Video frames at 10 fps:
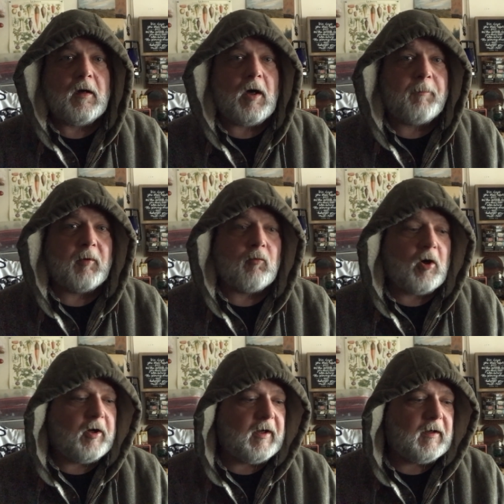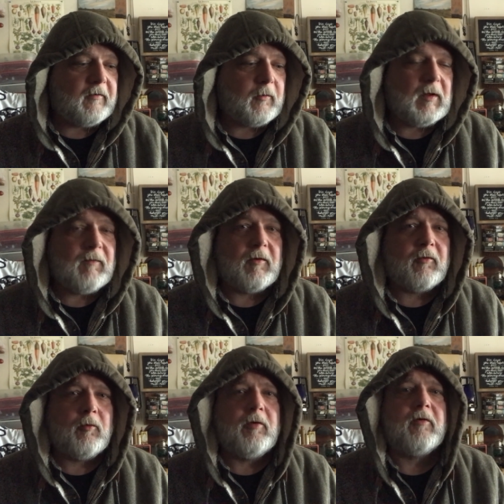up and running, and so even
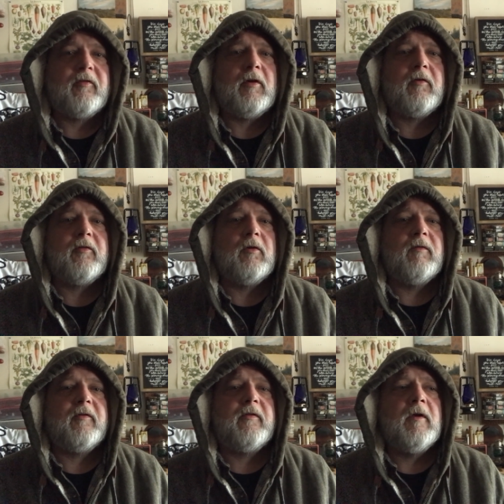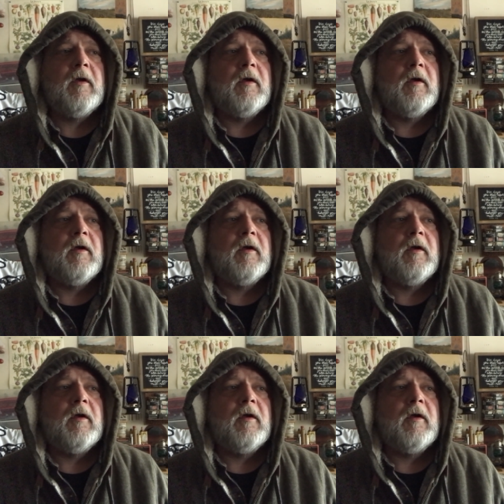through your cell service,